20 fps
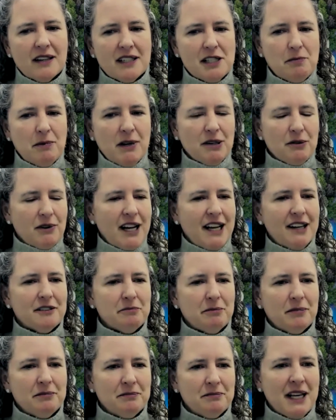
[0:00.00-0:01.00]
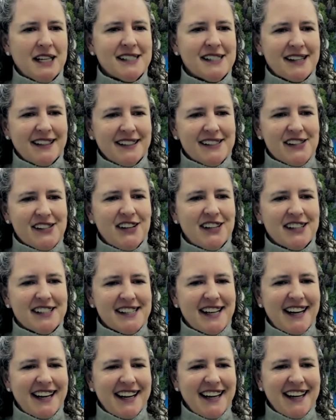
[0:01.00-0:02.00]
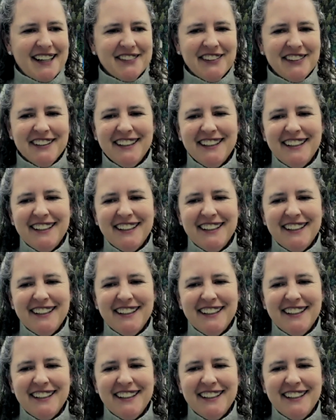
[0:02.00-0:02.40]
It's been around basically as long as I have.